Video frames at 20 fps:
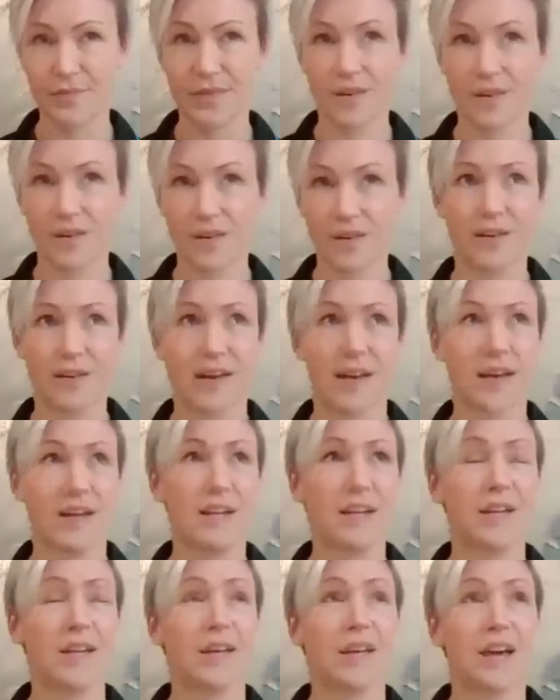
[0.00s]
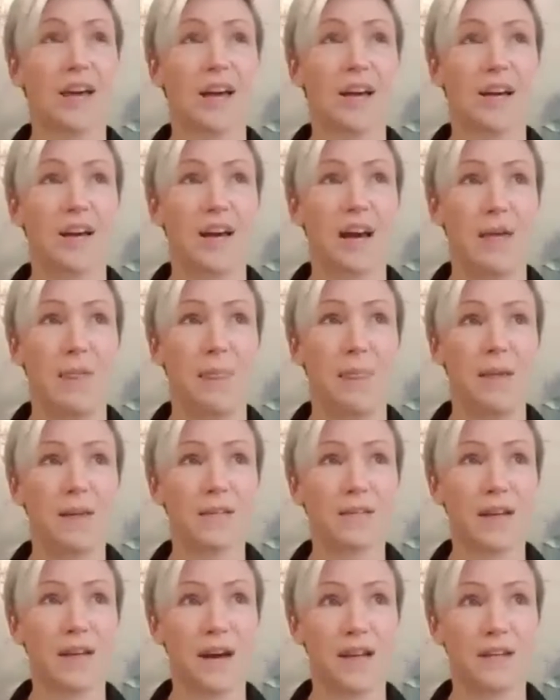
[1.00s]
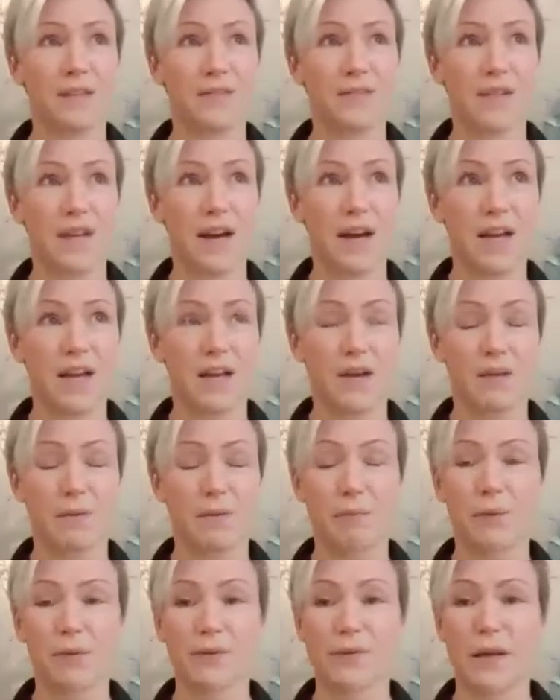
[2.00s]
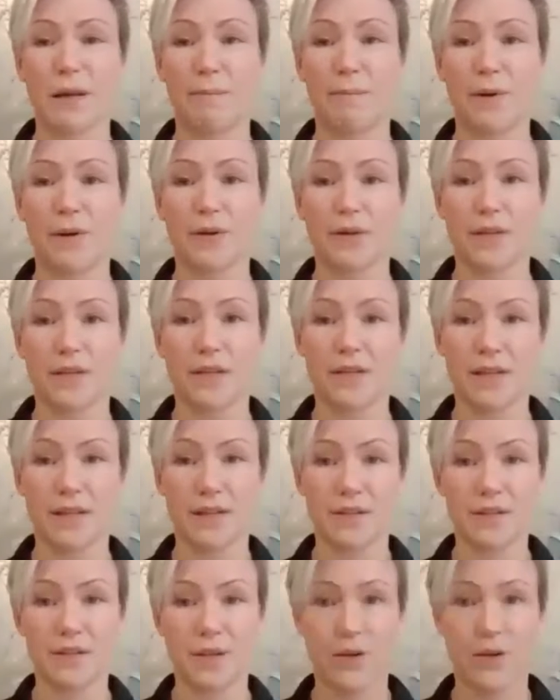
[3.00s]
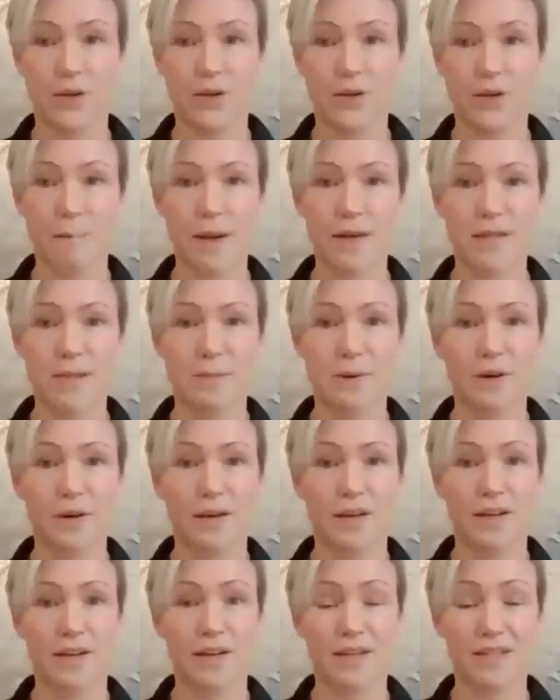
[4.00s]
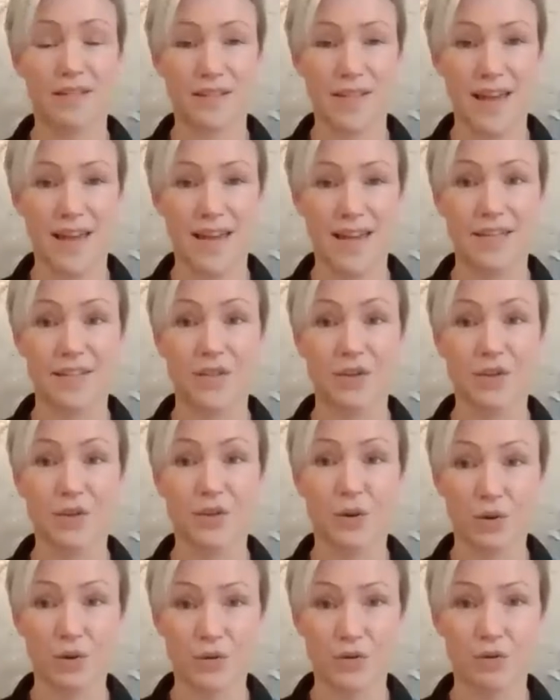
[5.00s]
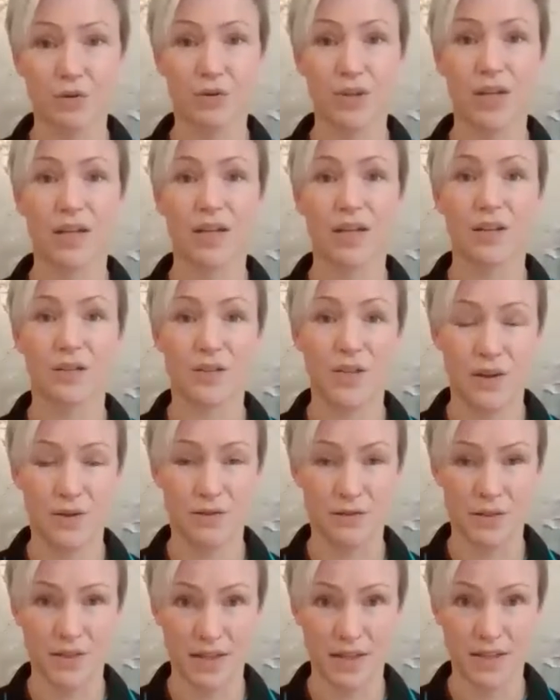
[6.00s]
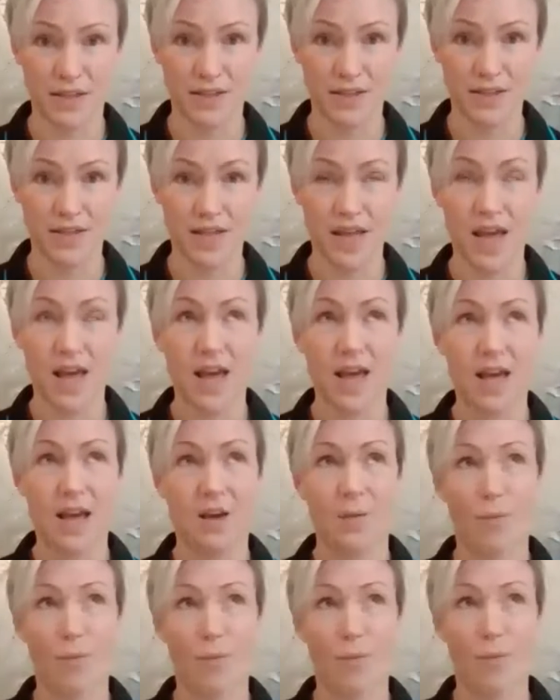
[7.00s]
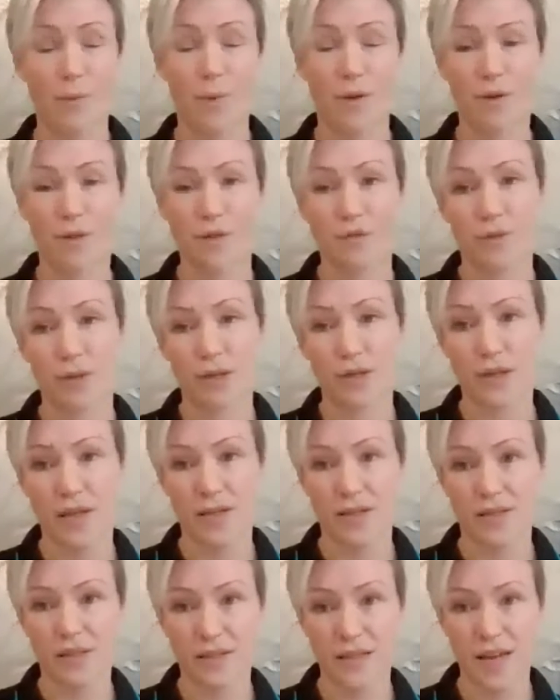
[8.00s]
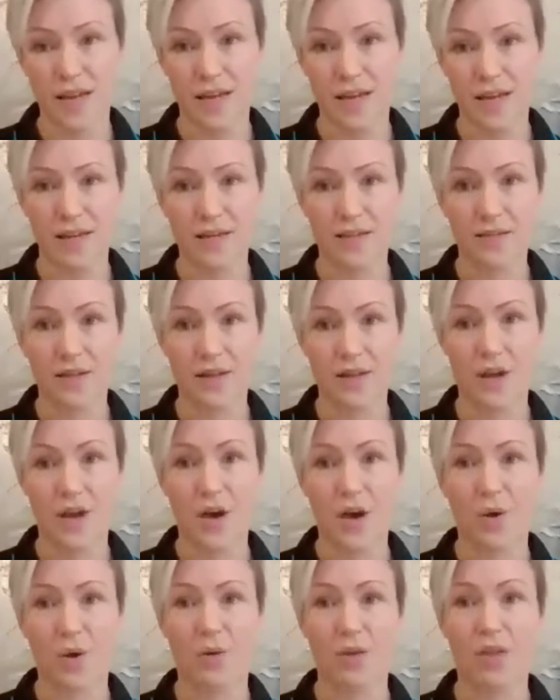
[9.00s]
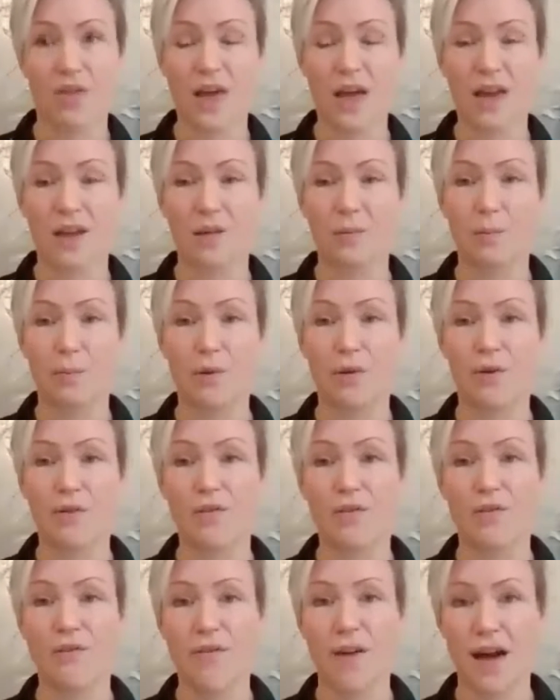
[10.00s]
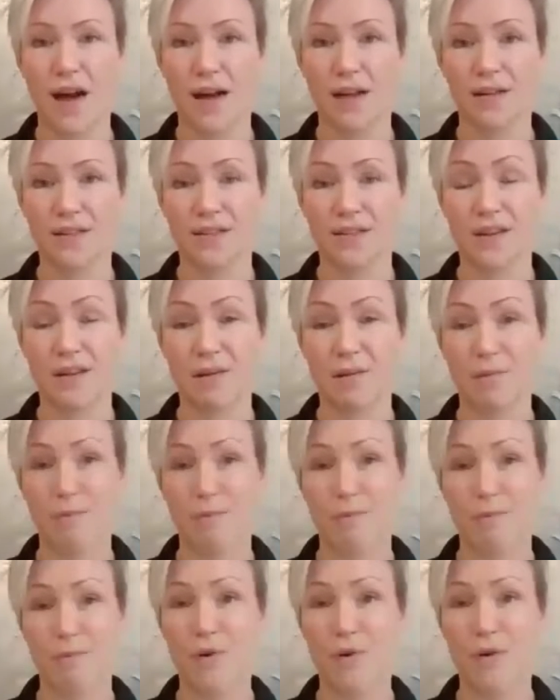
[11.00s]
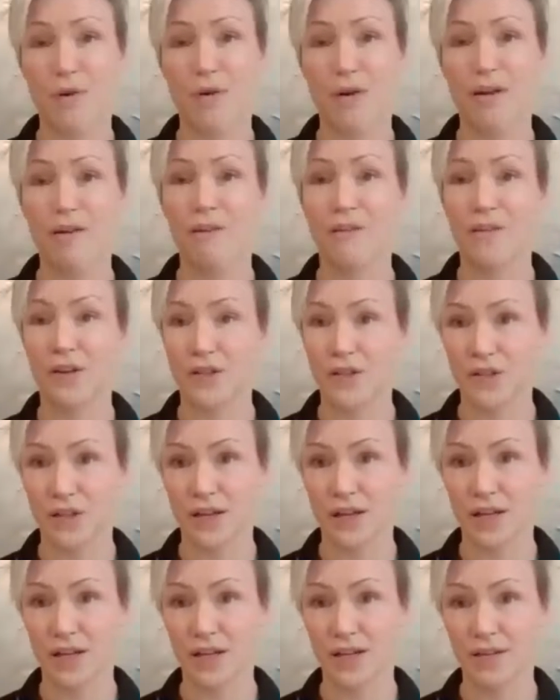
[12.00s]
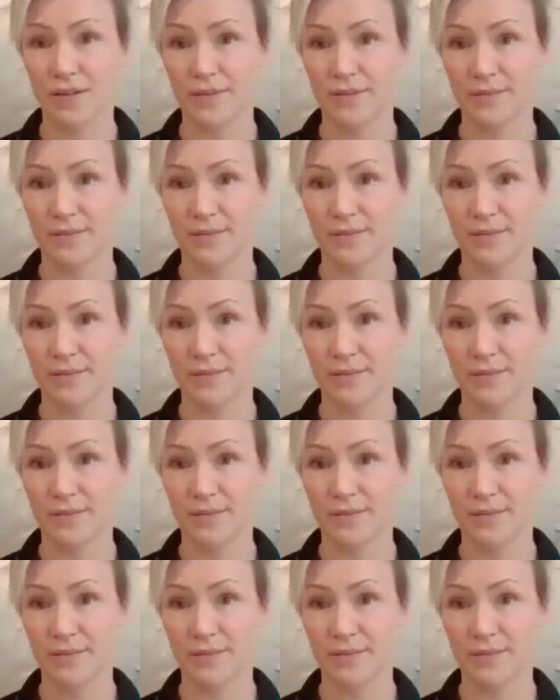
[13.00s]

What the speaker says: Okay, and this kind of diet puts our bodies into a metabolic state called ketosis. And when our bodies reach that state, we then burn fat more efficiently.